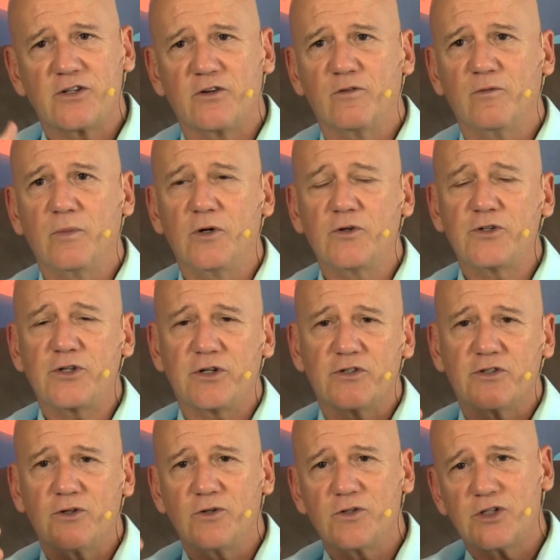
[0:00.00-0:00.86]
of
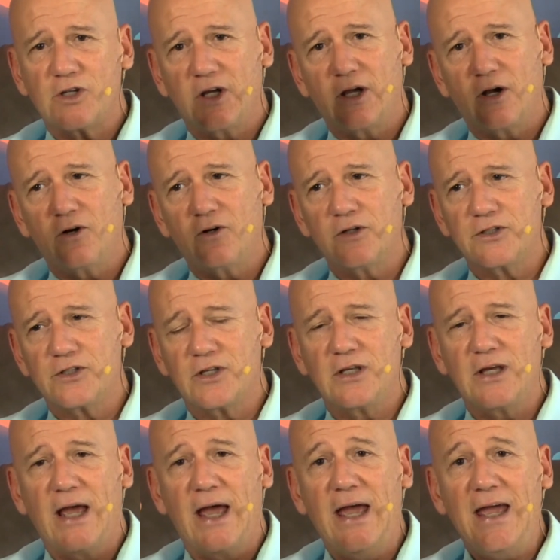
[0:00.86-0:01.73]
emotion. So you say, oh, it's
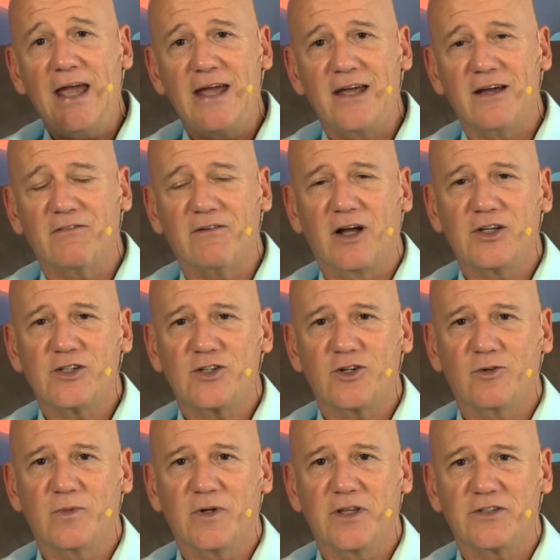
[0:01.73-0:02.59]
the A of
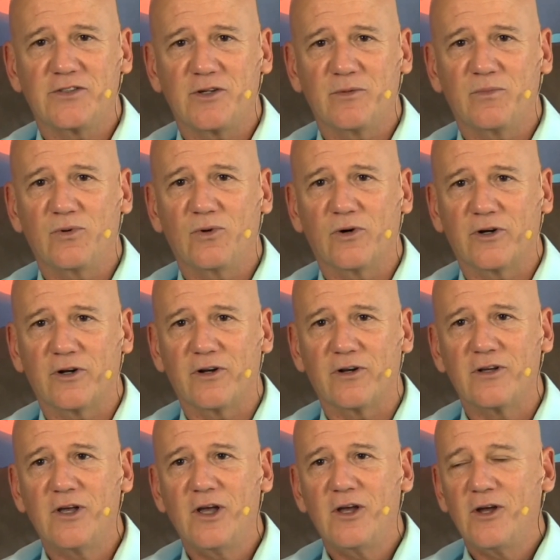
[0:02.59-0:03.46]
ISOMA that's
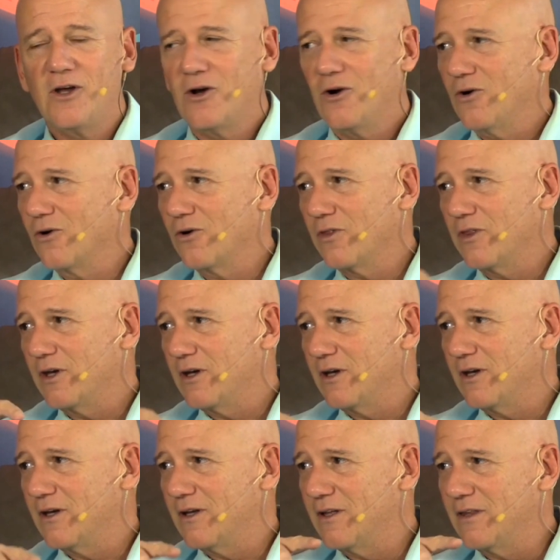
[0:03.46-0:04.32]
important, or
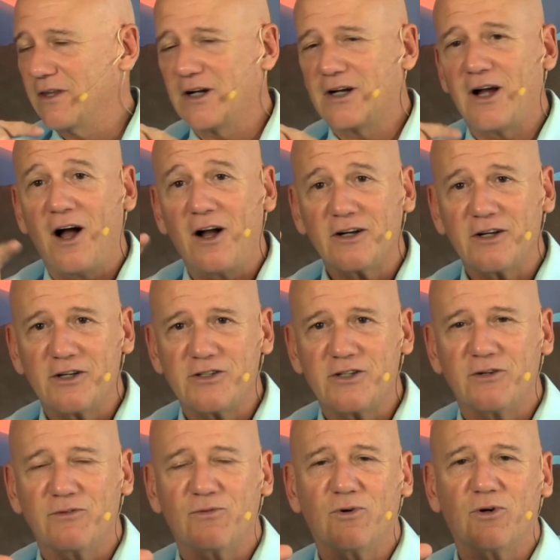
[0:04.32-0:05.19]
the
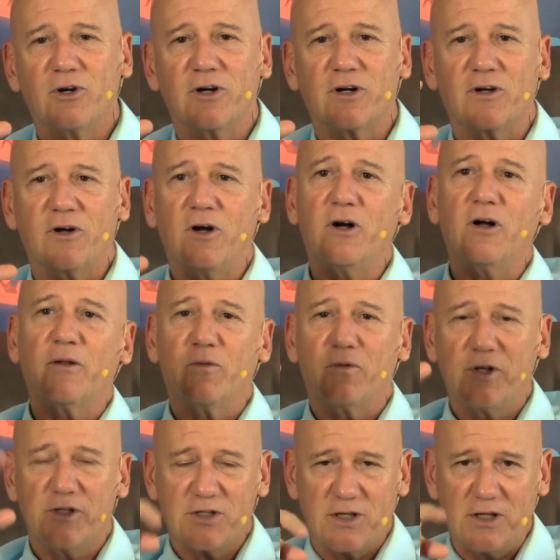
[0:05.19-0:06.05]
cognitive work,
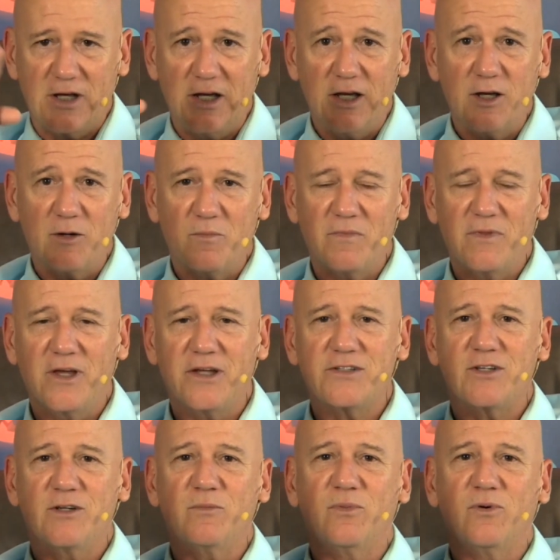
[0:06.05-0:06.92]
oh, it's the M
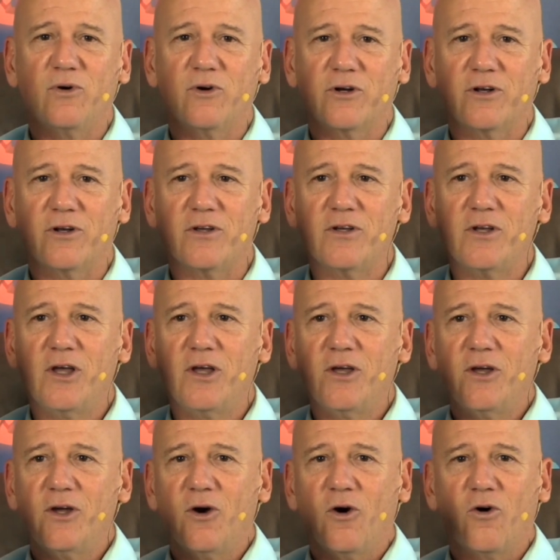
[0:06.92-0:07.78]
that's important.
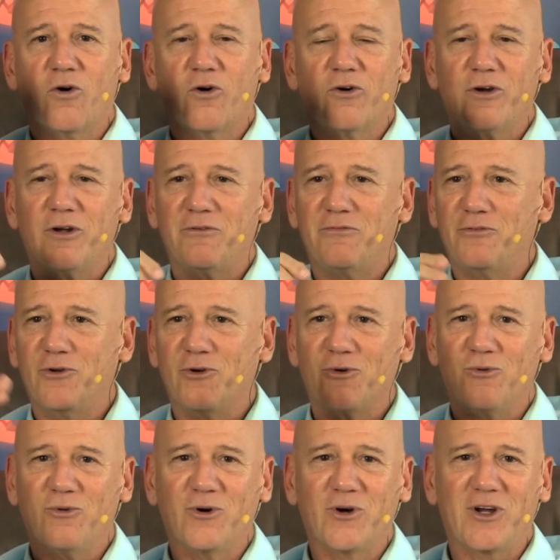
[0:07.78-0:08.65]
Or if
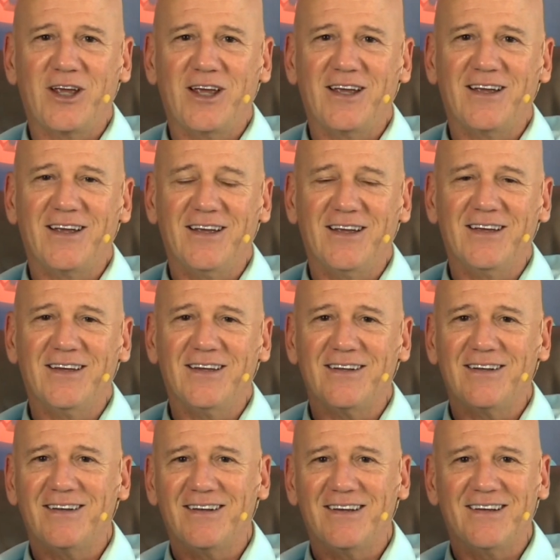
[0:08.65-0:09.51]
you're working
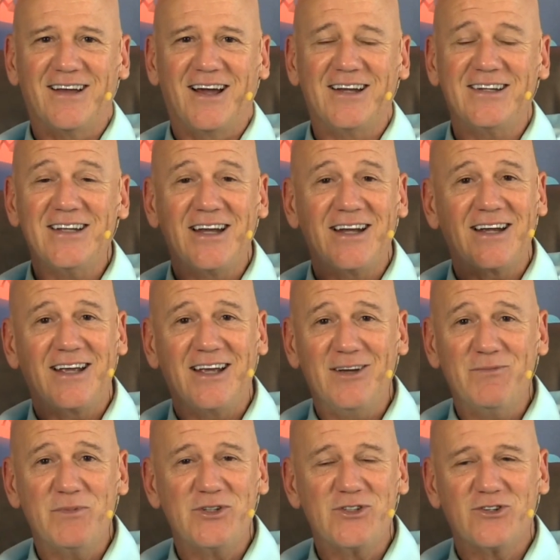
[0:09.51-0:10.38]
in eidetic
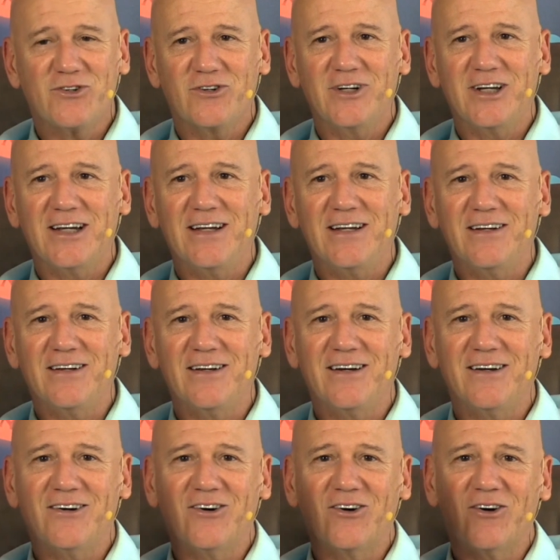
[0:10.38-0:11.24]
imagery
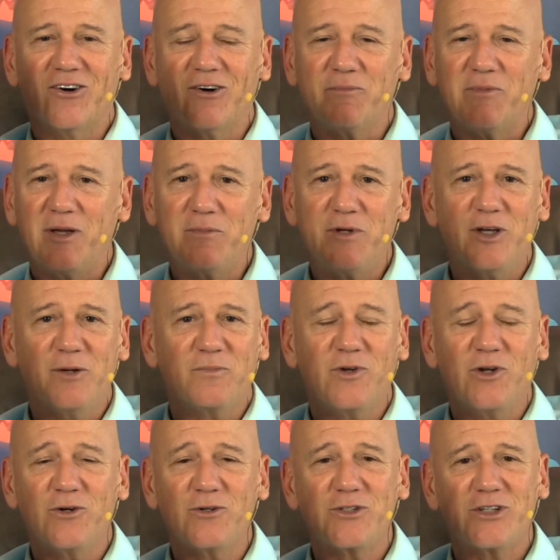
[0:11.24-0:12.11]
or maybe
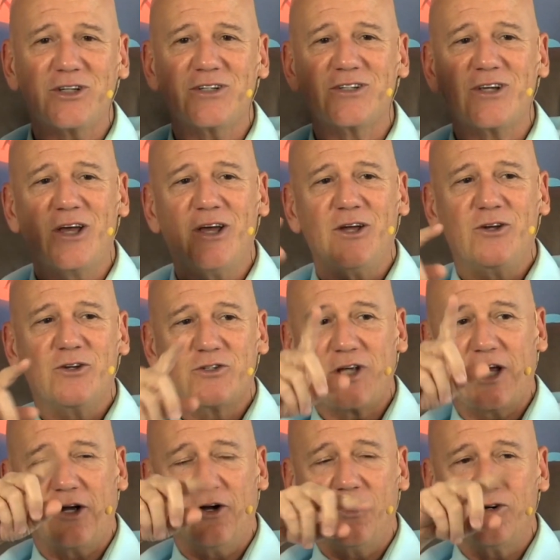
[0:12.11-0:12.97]
hypnosis, you're
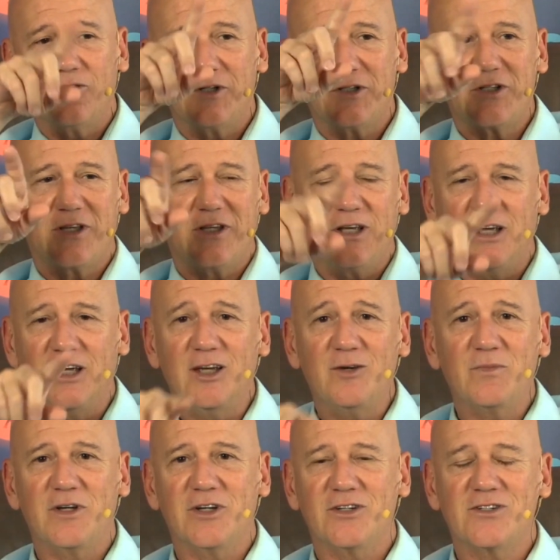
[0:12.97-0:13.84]
saying, oh, it's the
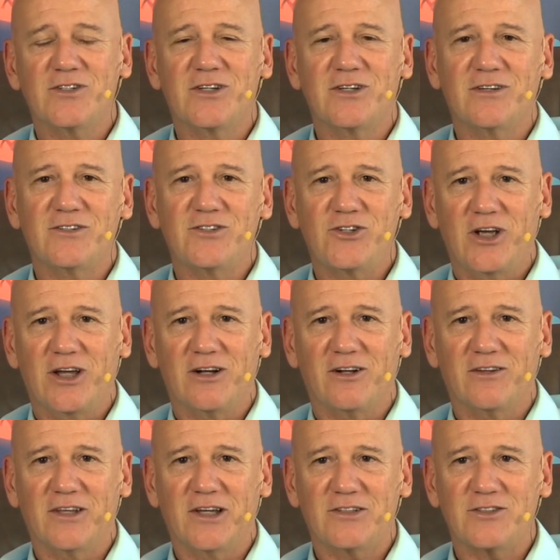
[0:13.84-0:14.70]
image
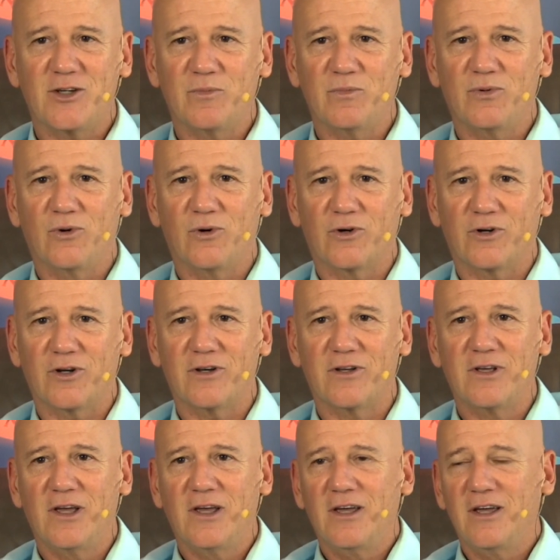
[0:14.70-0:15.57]
channel that's
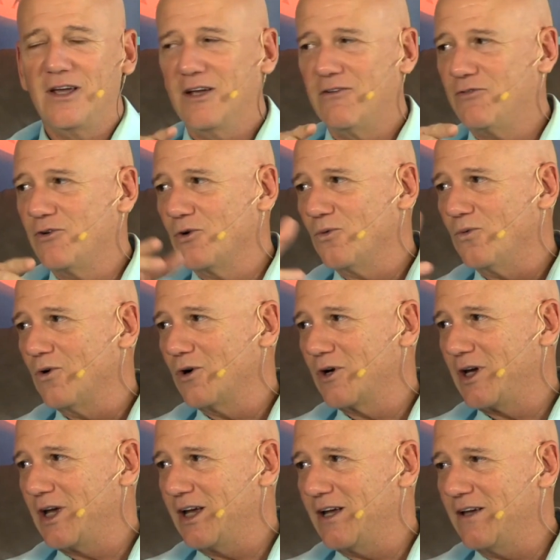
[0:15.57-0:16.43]
important. If you're
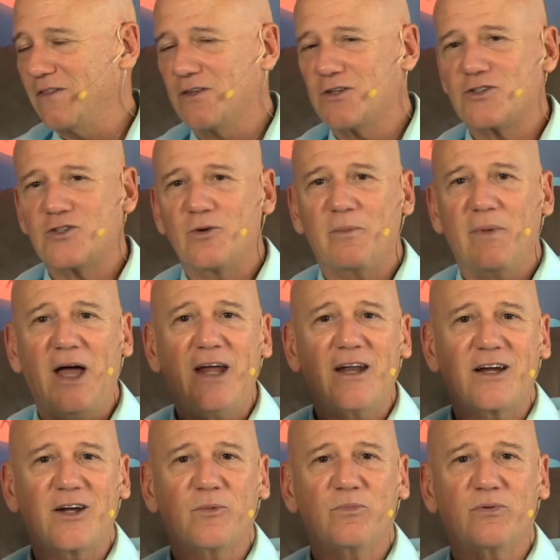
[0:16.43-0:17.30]
working in the
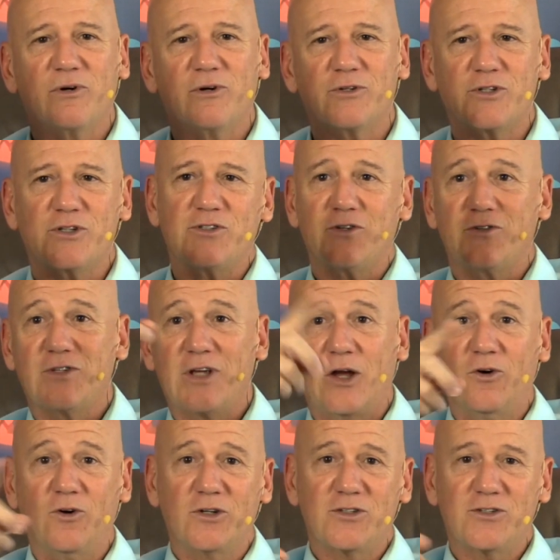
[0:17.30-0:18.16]
somatic approaches, you
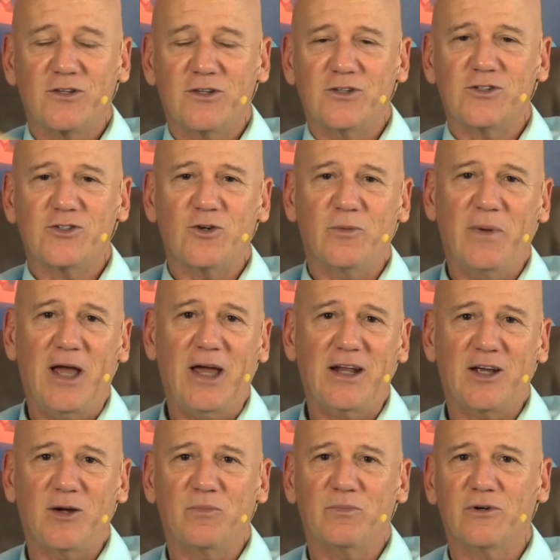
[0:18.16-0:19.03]
say, oh, it's the
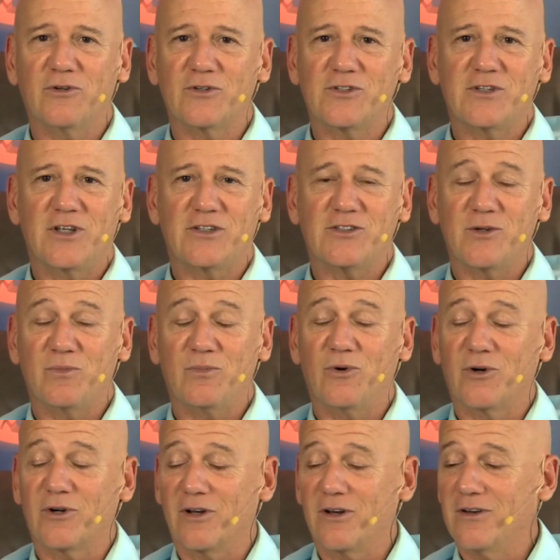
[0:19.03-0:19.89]
somatic approach that's
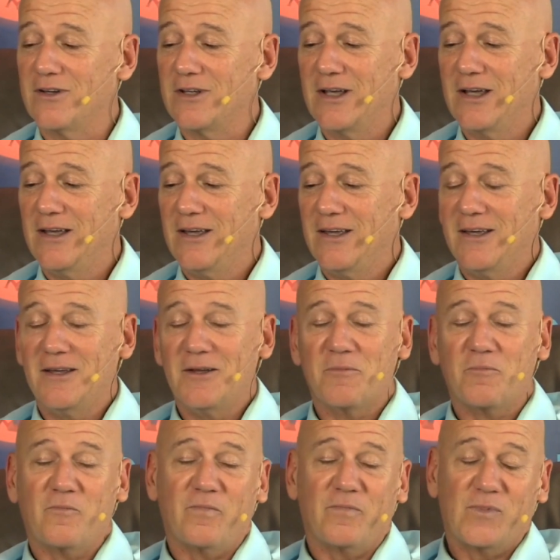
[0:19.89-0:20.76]
important.
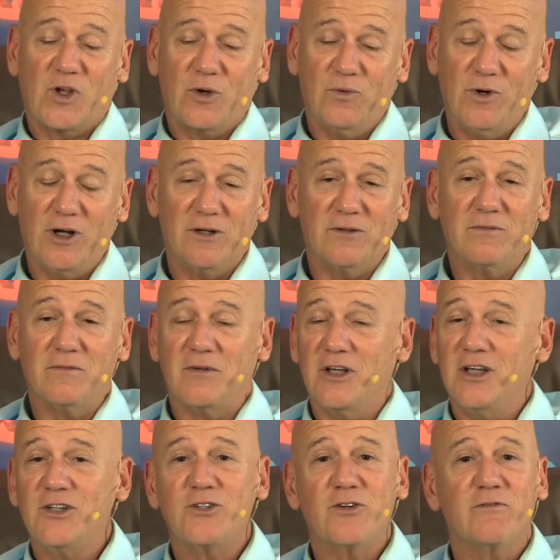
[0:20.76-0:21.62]
Well,
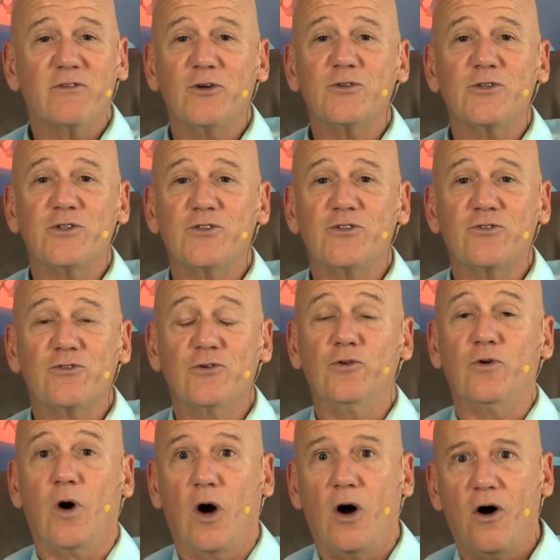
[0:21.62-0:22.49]
each of those is
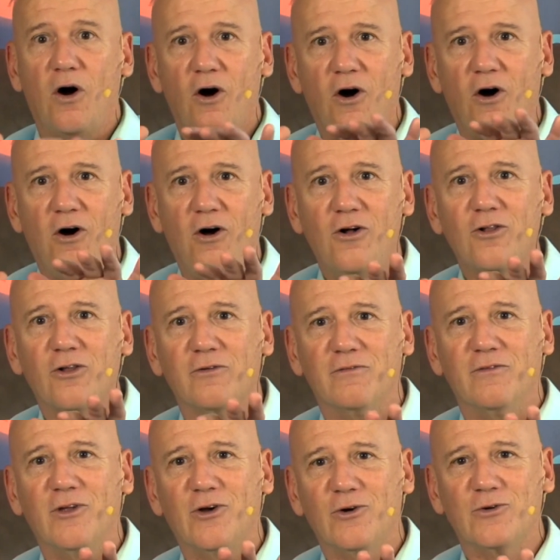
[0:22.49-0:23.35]
true. All
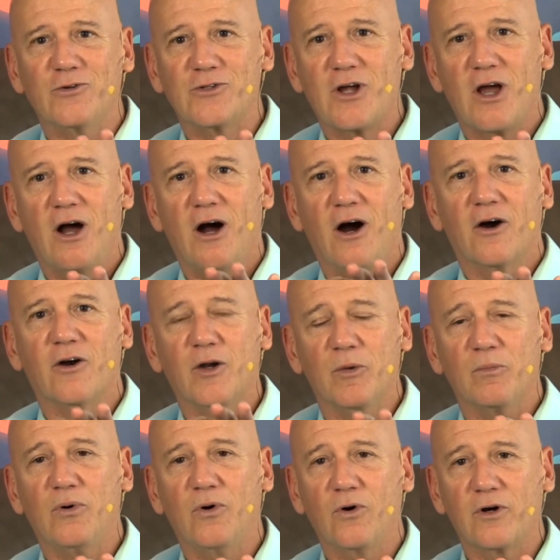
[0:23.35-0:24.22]
of those are
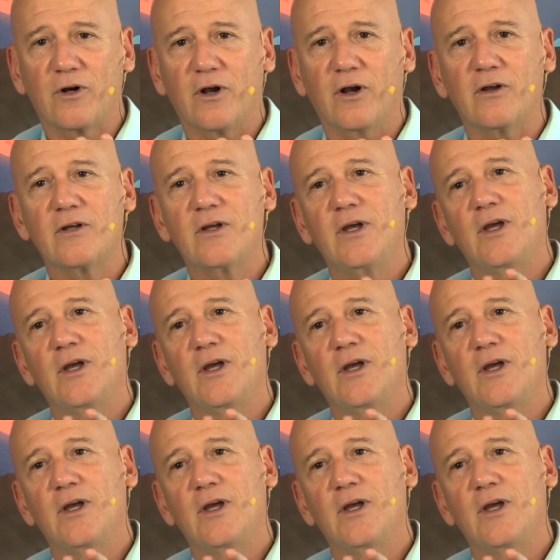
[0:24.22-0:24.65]
important.